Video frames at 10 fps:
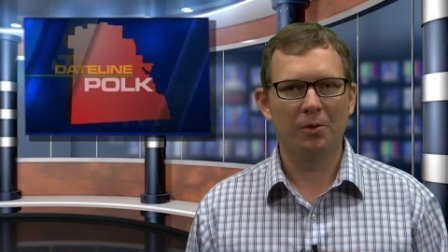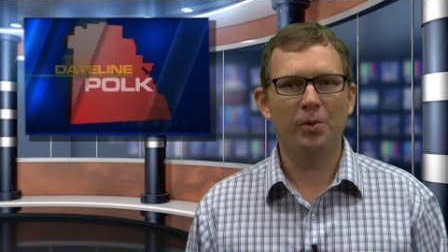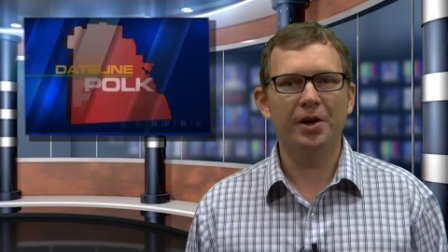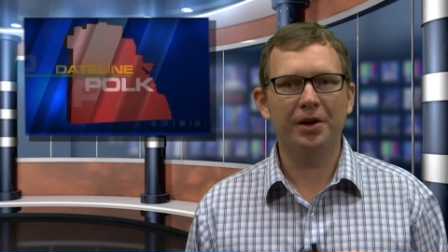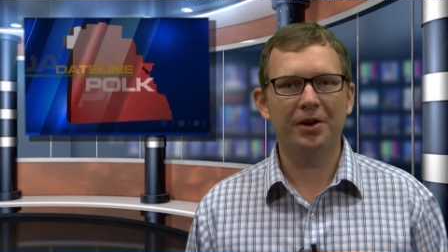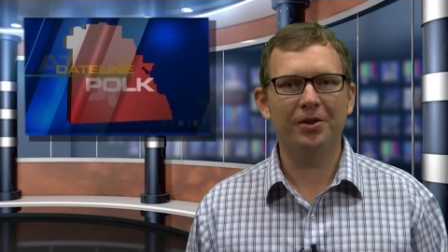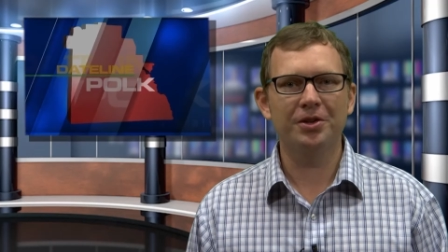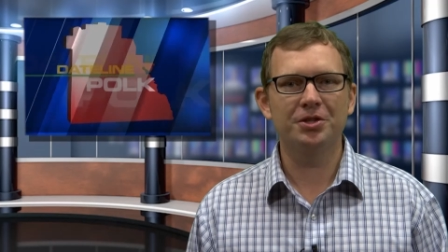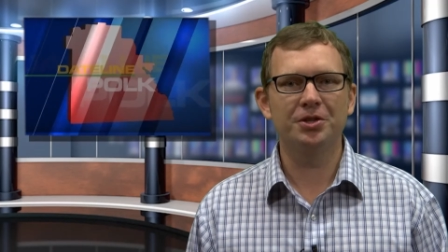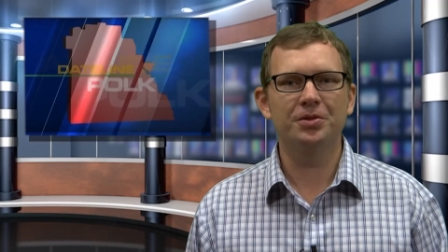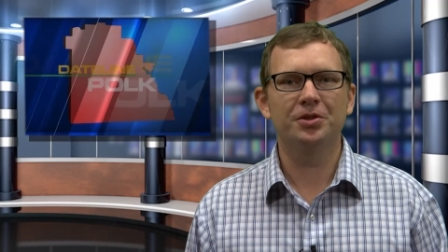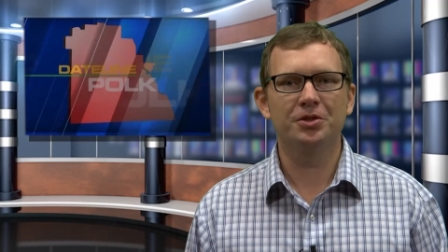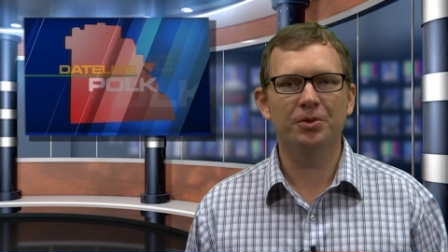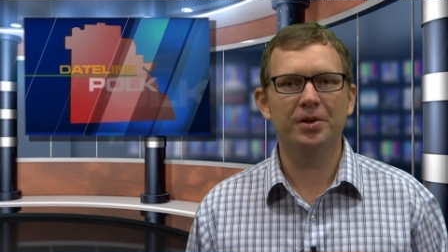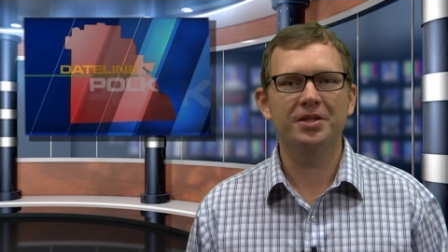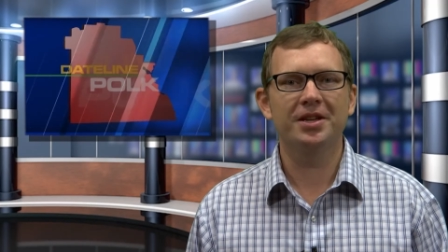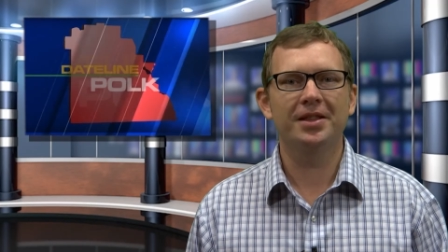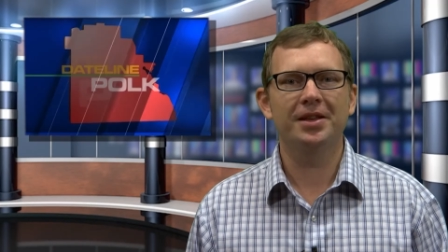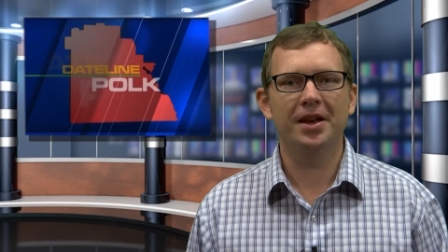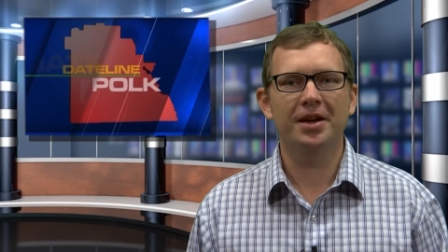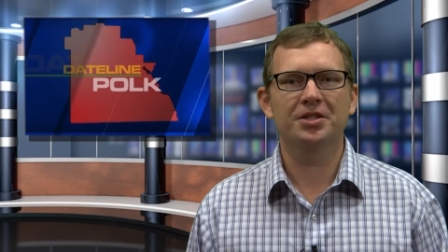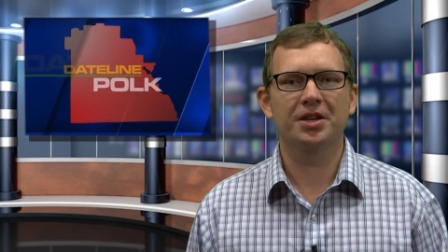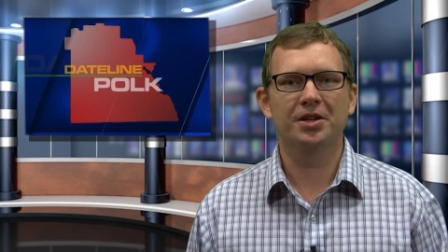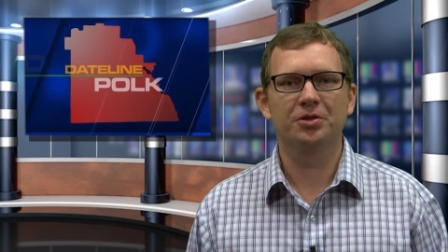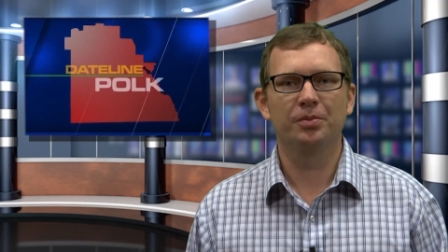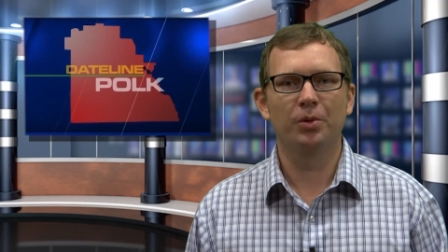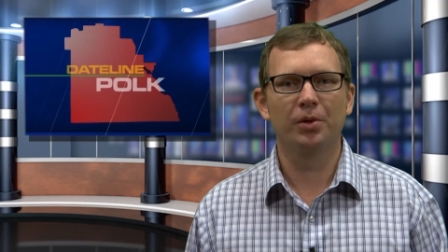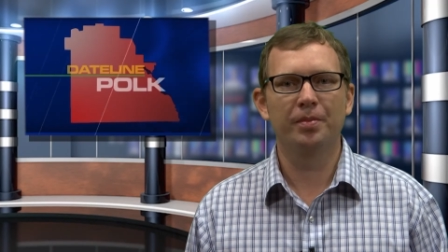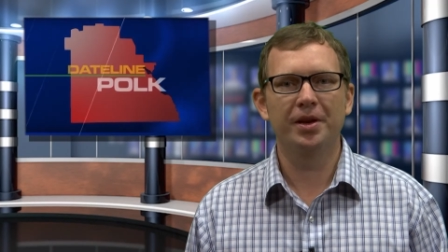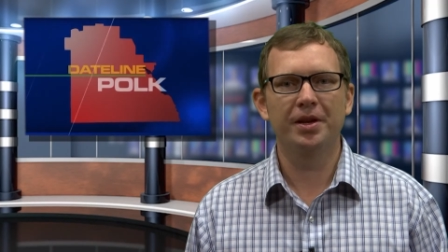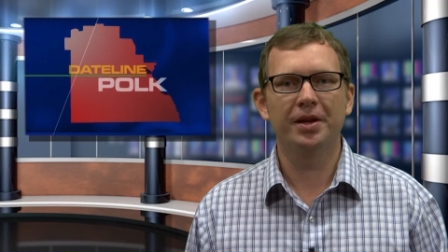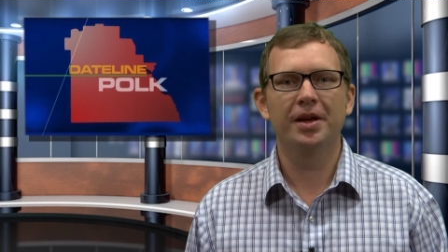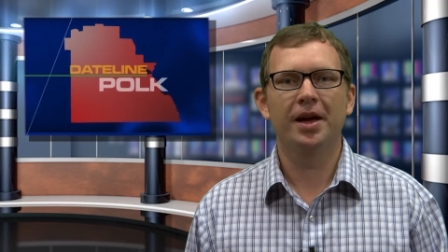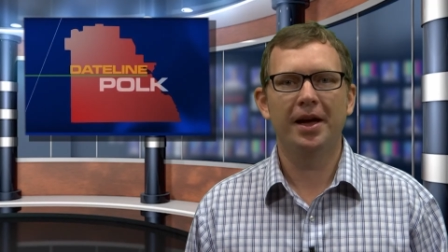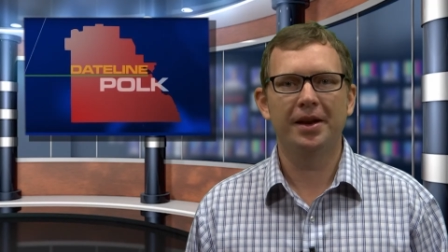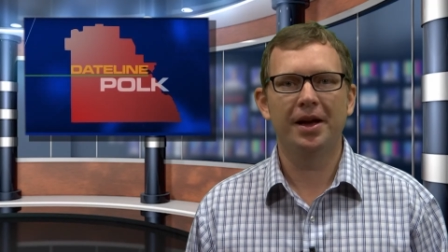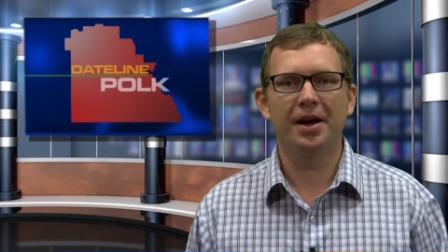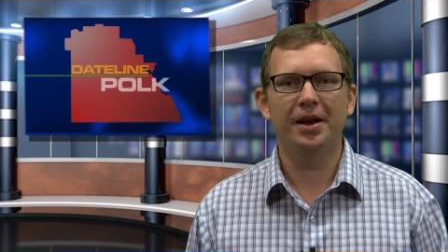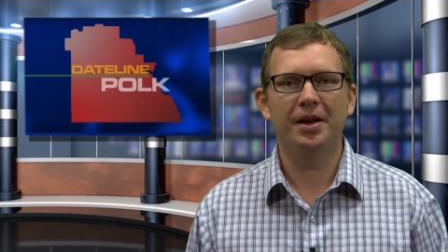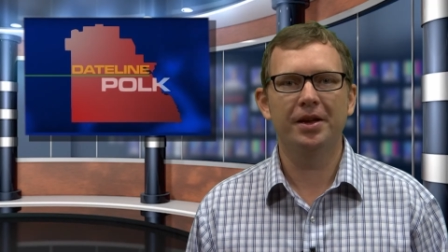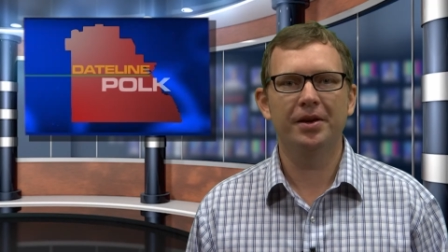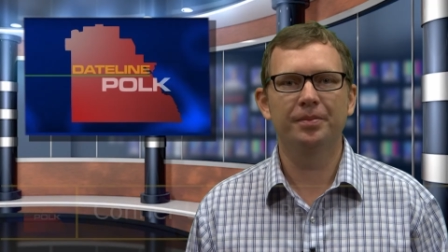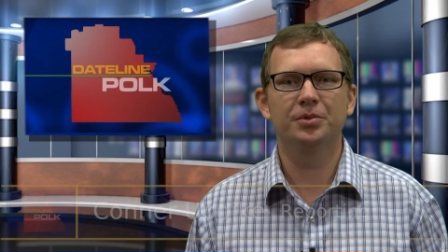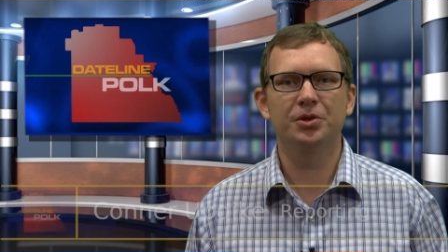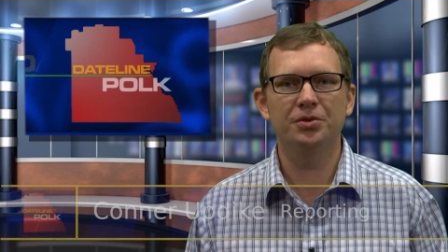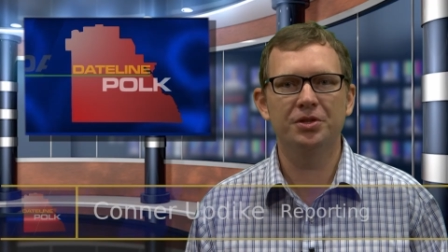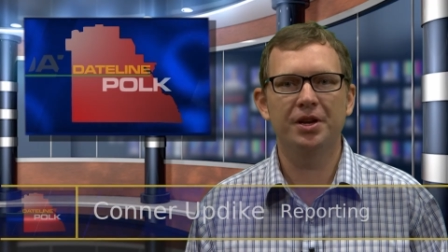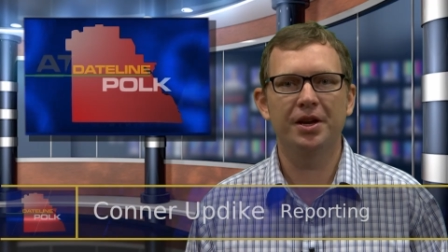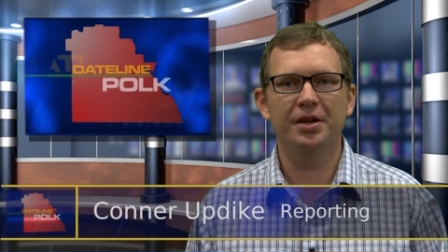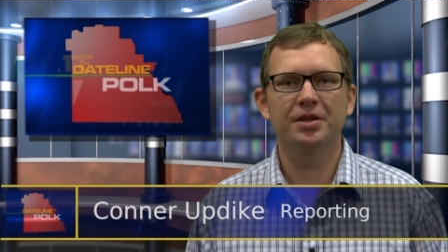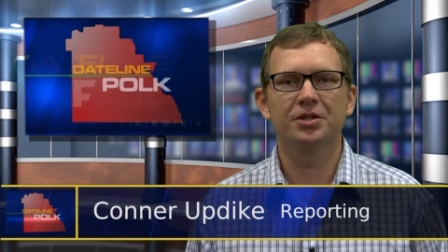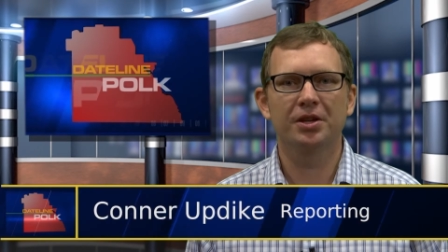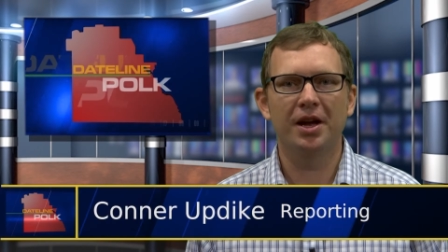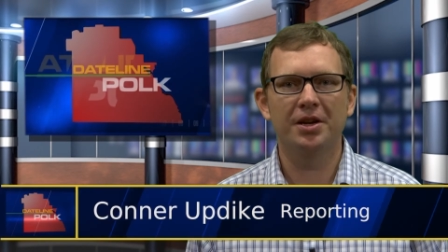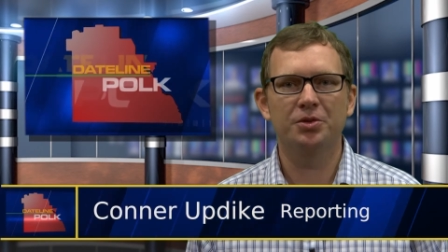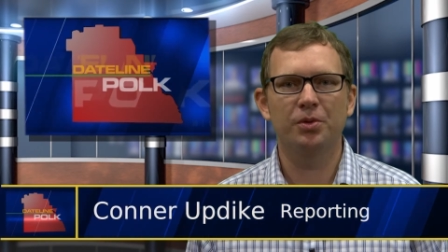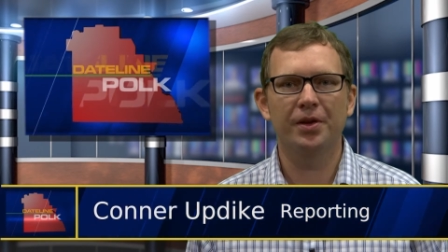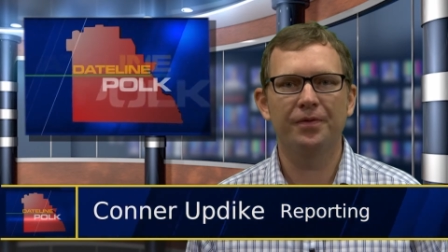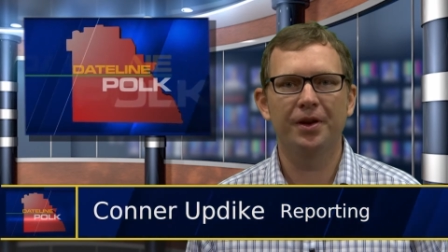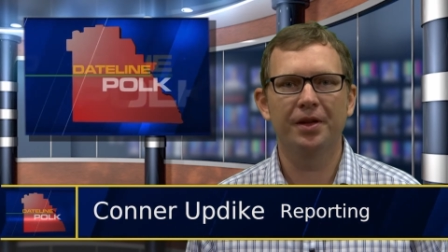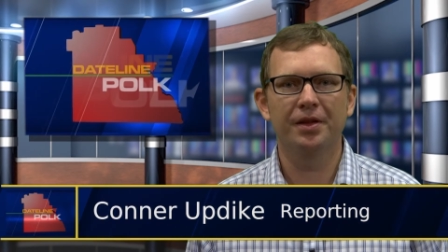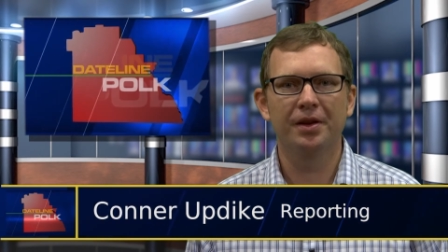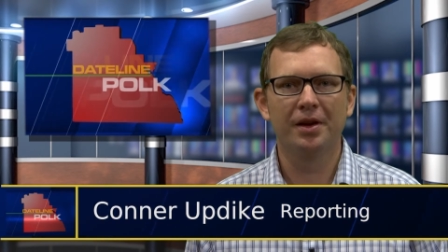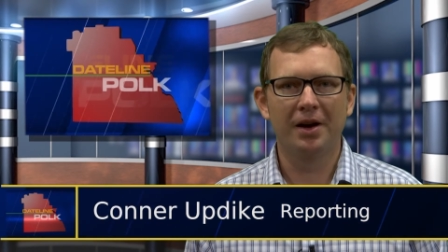We encourage you to join us at the next scheduled board meeting at 9 a.m. Tuesday, July 25th.